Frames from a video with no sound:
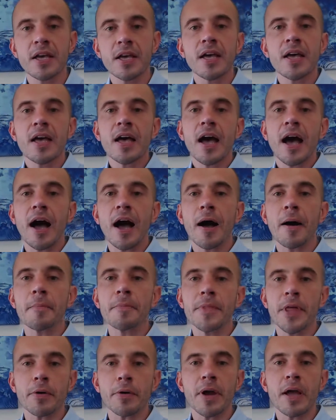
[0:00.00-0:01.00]

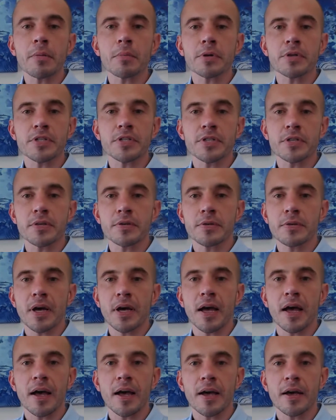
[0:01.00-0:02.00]
They're able
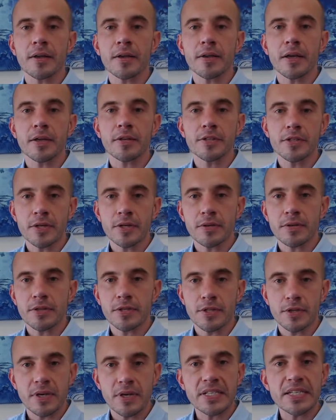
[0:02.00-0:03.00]

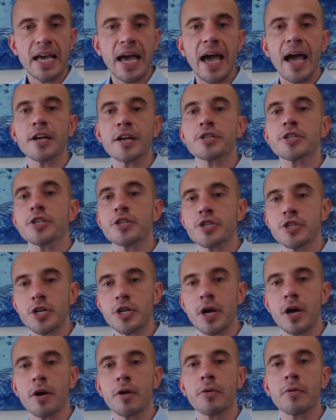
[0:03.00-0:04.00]
to attach and
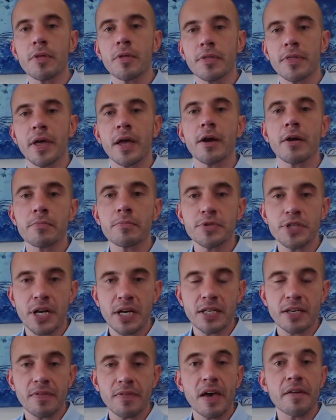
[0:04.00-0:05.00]
show their
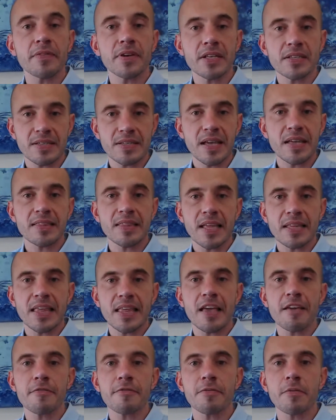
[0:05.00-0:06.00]
objective evidence that
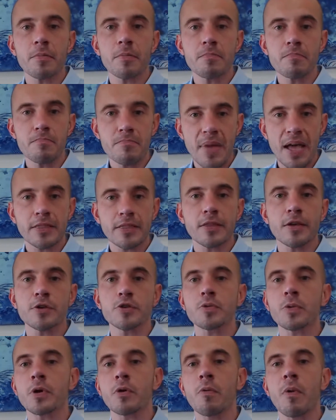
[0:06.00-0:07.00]
they've met those
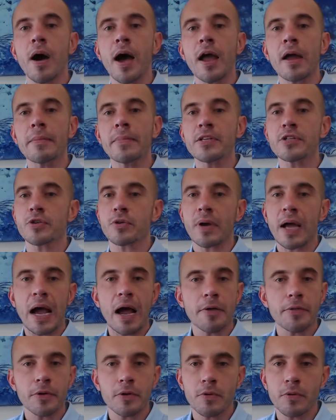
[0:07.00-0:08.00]
requirements, or how
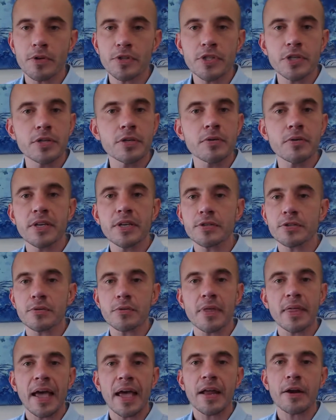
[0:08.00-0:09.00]
they're going to do this or
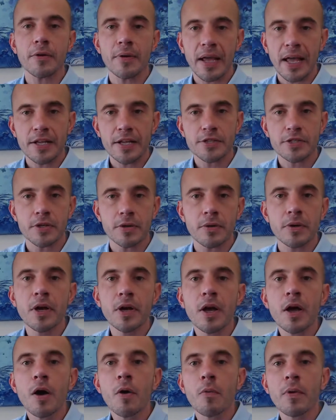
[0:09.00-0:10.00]
that, or answer
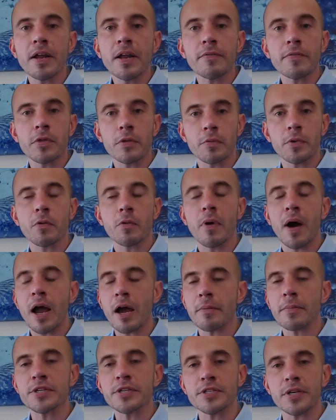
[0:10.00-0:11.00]
whatever the
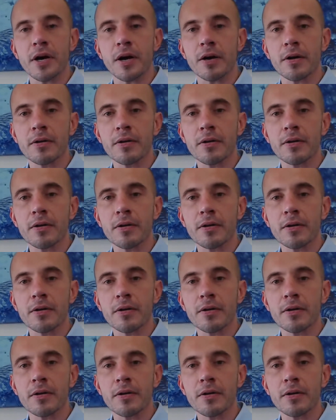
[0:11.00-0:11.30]
requirements are.